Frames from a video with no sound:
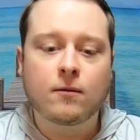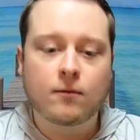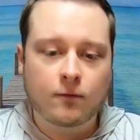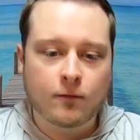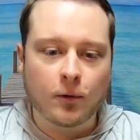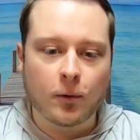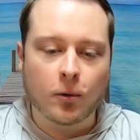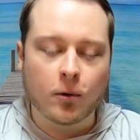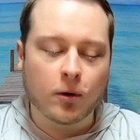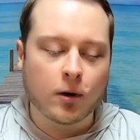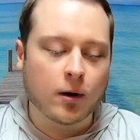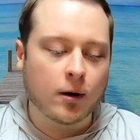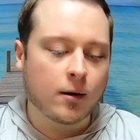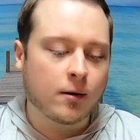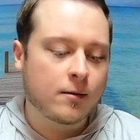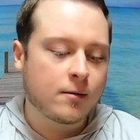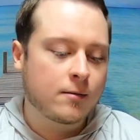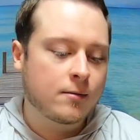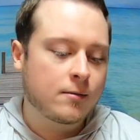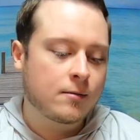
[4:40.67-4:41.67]

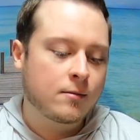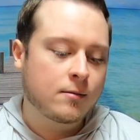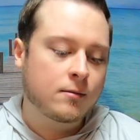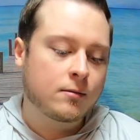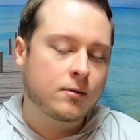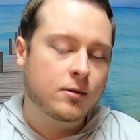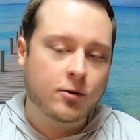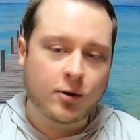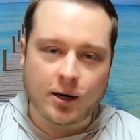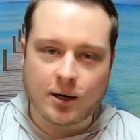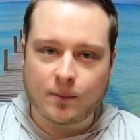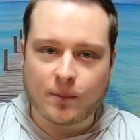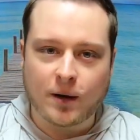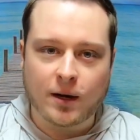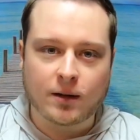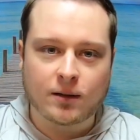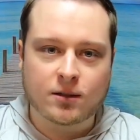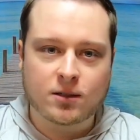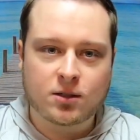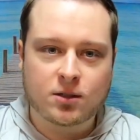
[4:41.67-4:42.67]
for
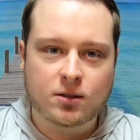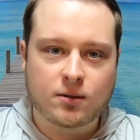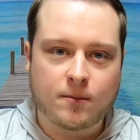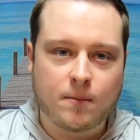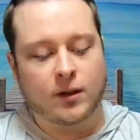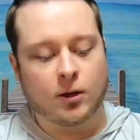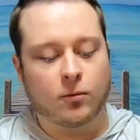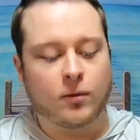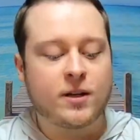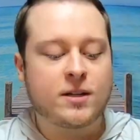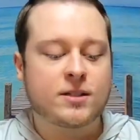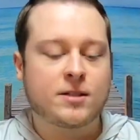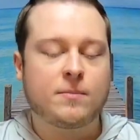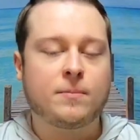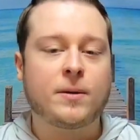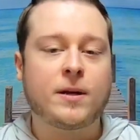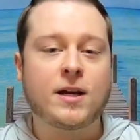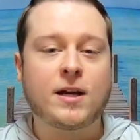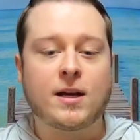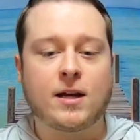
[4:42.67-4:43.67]
crankbaits. The reason
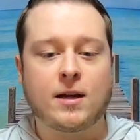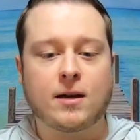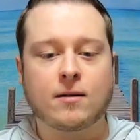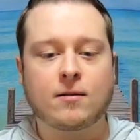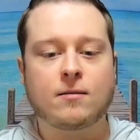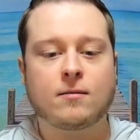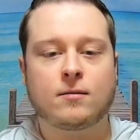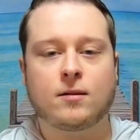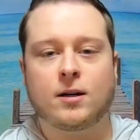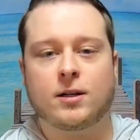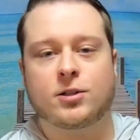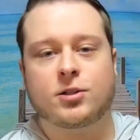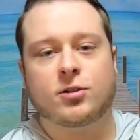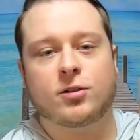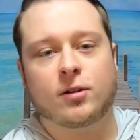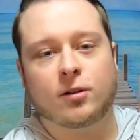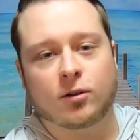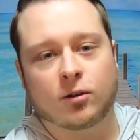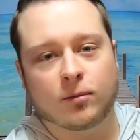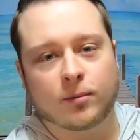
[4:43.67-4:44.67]
being, I'll show
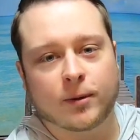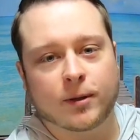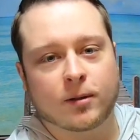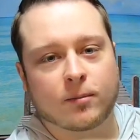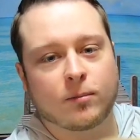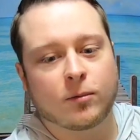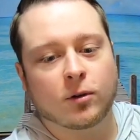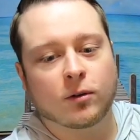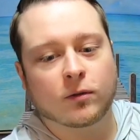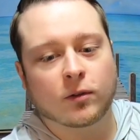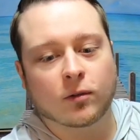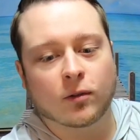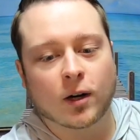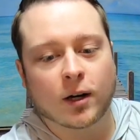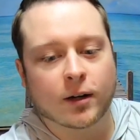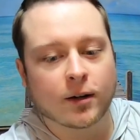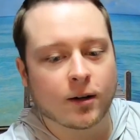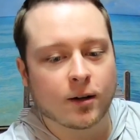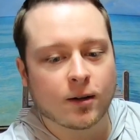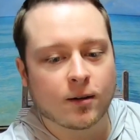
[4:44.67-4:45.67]
you a little bit more of the
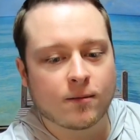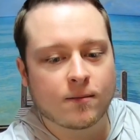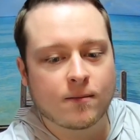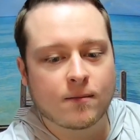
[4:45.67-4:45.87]
rod here.